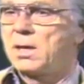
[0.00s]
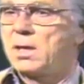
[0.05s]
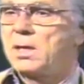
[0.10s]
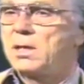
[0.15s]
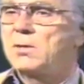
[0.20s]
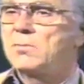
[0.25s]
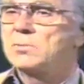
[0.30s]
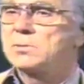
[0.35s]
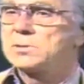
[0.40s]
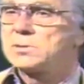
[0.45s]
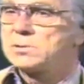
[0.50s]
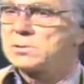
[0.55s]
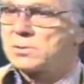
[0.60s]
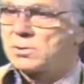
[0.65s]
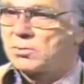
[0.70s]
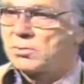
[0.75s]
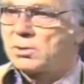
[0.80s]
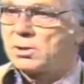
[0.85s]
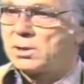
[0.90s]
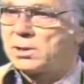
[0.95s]
He was
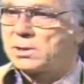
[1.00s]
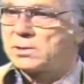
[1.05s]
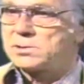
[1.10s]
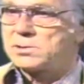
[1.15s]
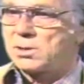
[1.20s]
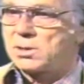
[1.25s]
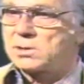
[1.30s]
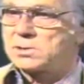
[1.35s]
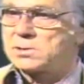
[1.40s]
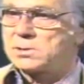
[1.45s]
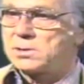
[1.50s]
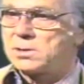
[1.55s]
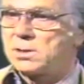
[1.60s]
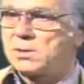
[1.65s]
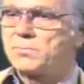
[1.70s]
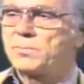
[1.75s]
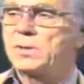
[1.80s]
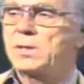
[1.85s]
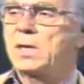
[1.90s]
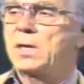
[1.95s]
totally exhausted,
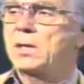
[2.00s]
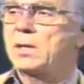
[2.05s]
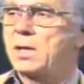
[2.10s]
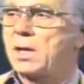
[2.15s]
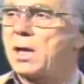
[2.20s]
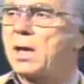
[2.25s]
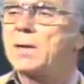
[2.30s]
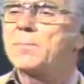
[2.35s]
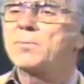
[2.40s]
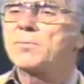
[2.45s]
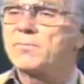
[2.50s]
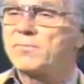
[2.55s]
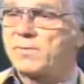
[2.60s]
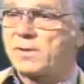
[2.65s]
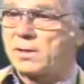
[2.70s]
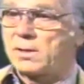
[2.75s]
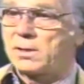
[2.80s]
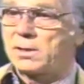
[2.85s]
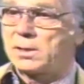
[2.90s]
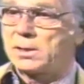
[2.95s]
began to
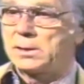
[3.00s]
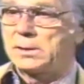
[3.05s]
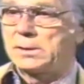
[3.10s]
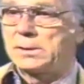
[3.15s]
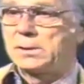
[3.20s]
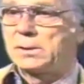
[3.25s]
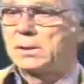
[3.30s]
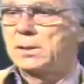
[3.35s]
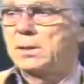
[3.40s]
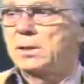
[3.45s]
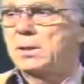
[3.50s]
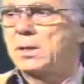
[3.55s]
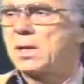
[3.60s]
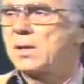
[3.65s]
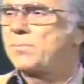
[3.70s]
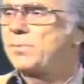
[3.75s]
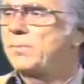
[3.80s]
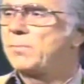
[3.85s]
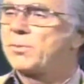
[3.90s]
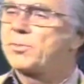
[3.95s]
hyperventilate. A lot
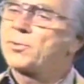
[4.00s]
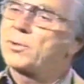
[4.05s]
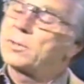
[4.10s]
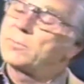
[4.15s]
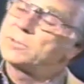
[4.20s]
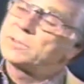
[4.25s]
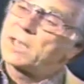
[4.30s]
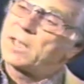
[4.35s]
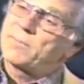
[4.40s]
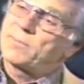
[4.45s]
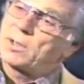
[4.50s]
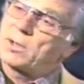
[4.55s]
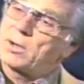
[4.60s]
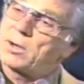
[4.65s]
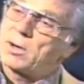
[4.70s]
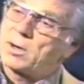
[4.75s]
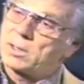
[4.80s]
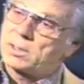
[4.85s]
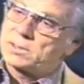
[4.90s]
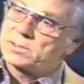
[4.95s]
of people thought he was having a
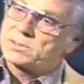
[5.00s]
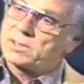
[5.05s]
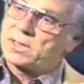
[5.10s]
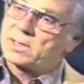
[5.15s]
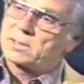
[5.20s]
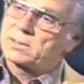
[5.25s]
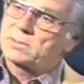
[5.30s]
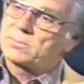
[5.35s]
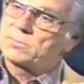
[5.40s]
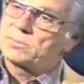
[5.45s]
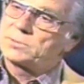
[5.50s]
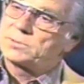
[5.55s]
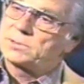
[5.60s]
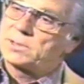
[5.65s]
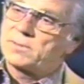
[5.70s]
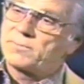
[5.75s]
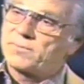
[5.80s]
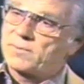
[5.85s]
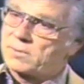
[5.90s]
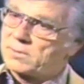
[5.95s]
heart attack, which
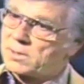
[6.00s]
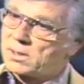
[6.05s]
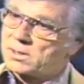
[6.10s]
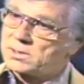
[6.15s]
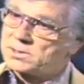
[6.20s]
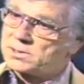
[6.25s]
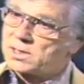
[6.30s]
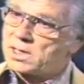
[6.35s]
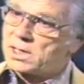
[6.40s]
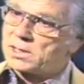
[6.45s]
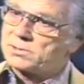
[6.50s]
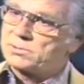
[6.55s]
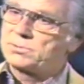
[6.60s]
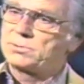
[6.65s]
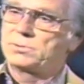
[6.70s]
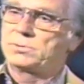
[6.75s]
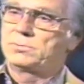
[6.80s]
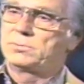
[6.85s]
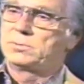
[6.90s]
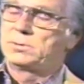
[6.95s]
they found out is not
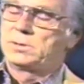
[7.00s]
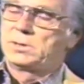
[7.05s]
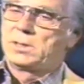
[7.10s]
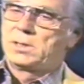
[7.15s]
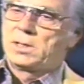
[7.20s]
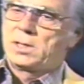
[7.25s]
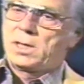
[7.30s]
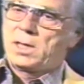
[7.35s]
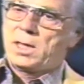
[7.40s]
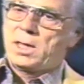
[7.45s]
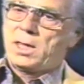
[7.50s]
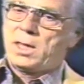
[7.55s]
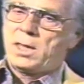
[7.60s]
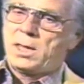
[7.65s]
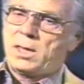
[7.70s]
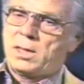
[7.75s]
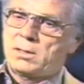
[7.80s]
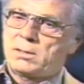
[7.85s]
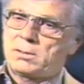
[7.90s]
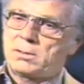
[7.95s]
true.
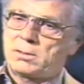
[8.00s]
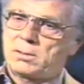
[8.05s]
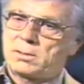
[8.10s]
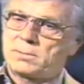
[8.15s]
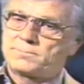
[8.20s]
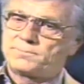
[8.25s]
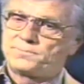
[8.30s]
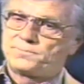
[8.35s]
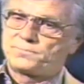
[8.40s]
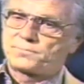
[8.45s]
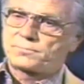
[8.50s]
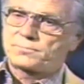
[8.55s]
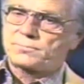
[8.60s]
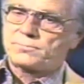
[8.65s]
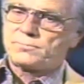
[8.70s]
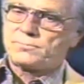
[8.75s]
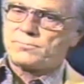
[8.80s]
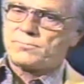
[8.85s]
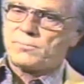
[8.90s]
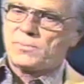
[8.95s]
And
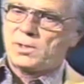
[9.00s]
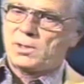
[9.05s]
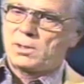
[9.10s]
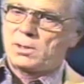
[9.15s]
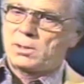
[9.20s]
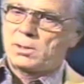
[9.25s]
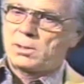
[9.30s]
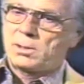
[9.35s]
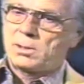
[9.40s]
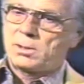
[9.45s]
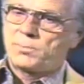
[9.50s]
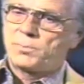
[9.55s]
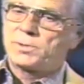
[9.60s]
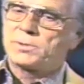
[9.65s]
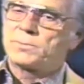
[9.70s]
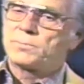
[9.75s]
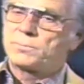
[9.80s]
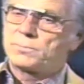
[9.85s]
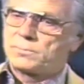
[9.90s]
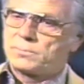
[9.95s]

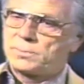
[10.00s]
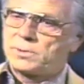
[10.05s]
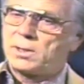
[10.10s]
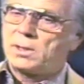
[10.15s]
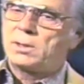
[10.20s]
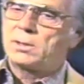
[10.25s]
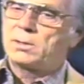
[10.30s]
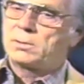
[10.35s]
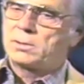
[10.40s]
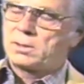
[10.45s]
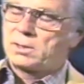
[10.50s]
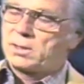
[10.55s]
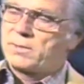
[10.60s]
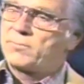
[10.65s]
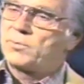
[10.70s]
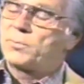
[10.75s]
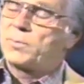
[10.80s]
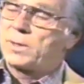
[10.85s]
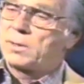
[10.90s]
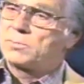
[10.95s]
but Keenan and
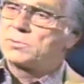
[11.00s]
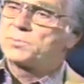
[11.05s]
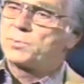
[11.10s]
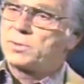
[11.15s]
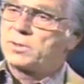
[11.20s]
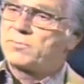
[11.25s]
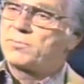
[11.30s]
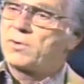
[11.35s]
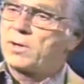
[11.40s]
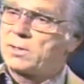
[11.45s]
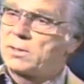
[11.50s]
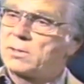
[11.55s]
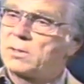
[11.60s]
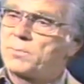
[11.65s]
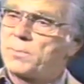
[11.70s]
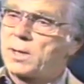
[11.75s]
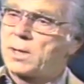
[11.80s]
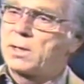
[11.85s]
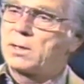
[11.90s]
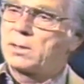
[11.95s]
everybody was pretty frightened
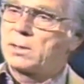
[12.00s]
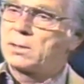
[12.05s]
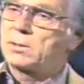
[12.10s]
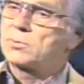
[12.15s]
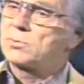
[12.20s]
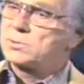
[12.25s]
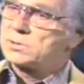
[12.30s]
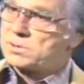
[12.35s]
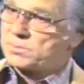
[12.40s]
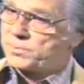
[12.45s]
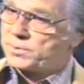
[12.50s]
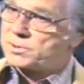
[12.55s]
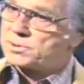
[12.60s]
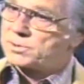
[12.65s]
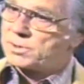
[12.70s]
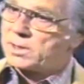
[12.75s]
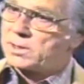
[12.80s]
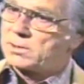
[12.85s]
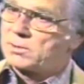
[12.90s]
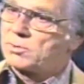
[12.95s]
about it, and of course the
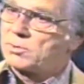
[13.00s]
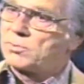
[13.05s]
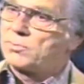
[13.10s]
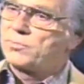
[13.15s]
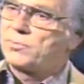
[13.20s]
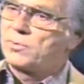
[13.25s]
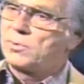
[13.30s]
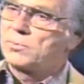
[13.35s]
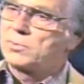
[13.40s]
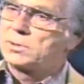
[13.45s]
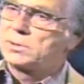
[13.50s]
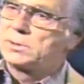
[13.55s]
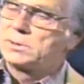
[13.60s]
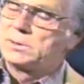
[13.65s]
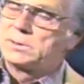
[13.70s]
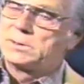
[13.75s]
picture had to go forward.